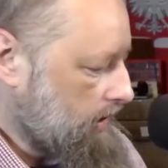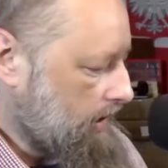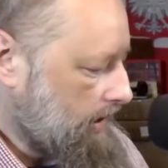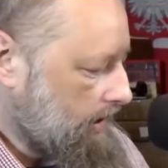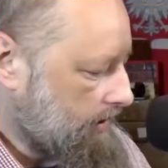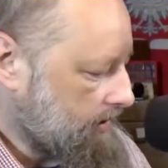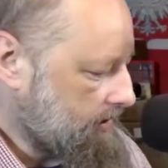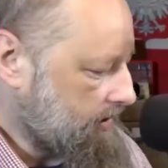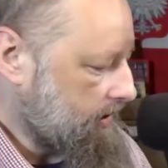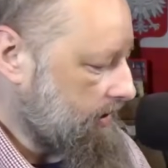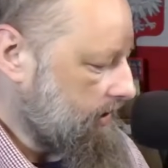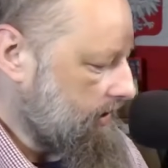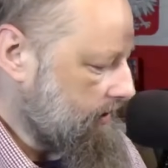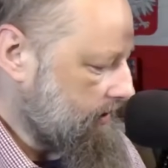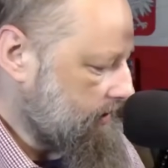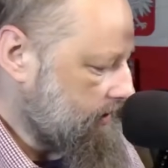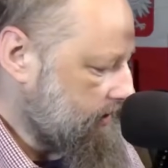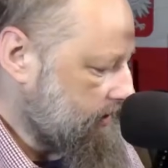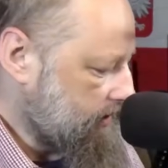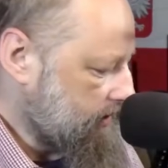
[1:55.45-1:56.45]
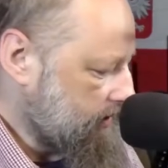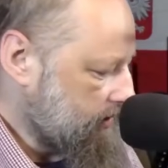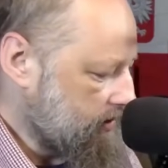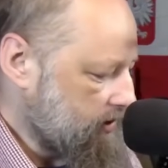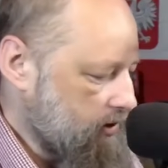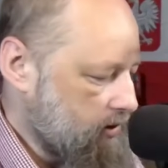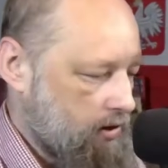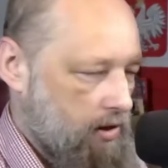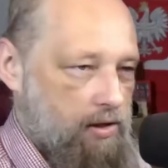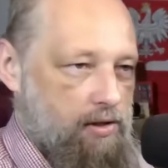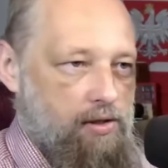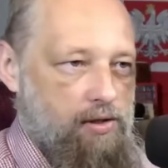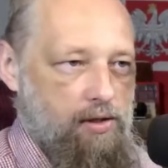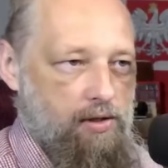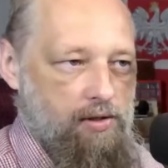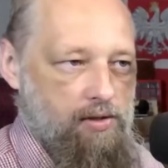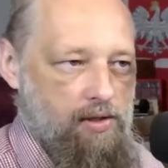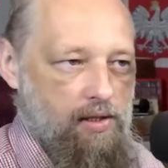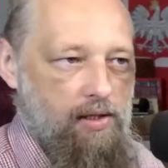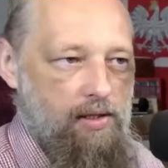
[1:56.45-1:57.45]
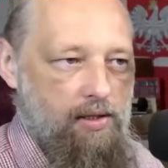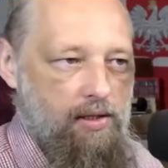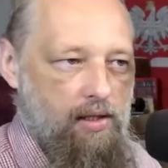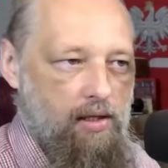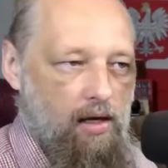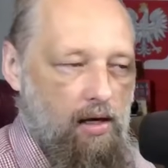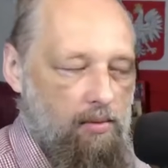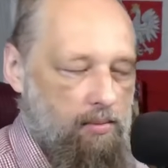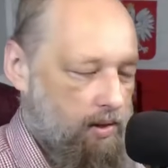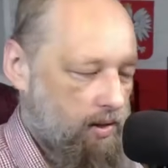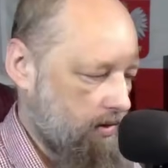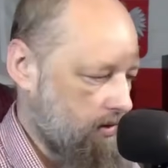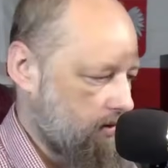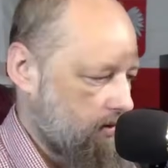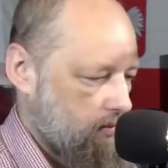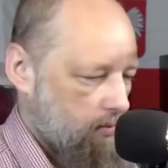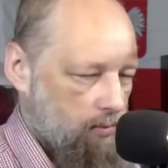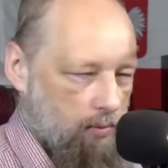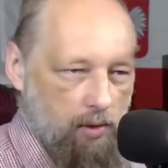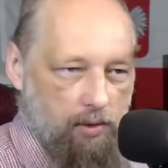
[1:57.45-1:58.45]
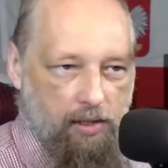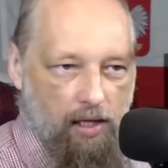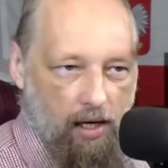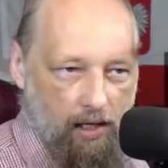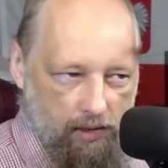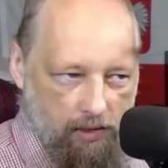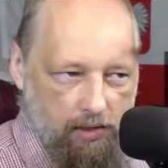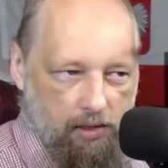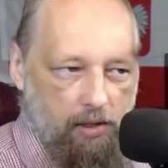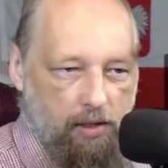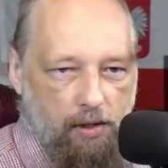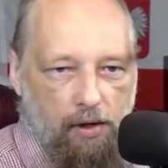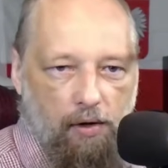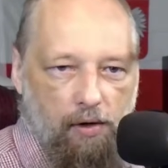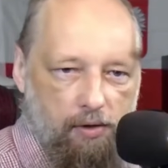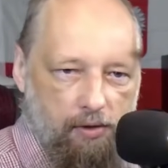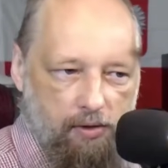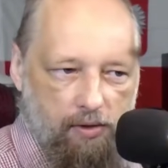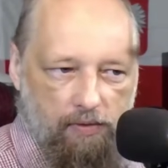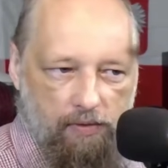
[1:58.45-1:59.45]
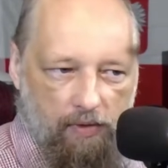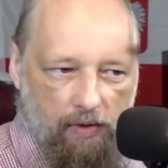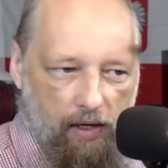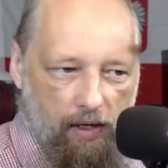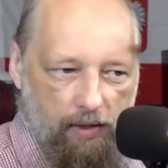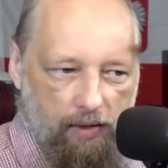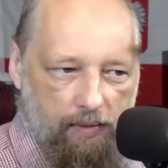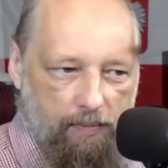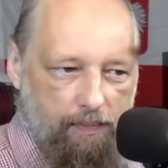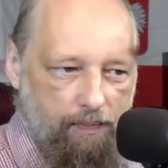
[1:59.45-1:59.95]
excellent suggestions in the comments what actually caused the fire,